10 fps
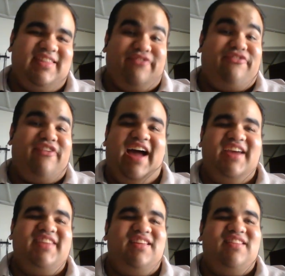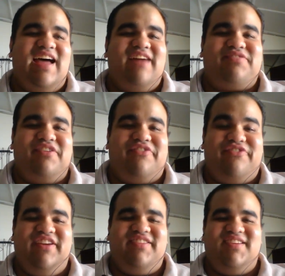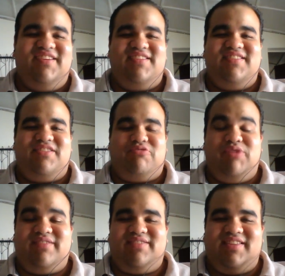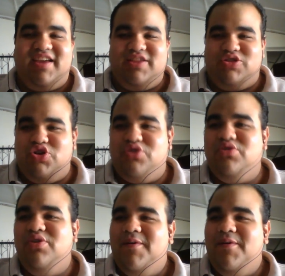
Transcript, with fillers: defying the laws of physics in the tricks that they do,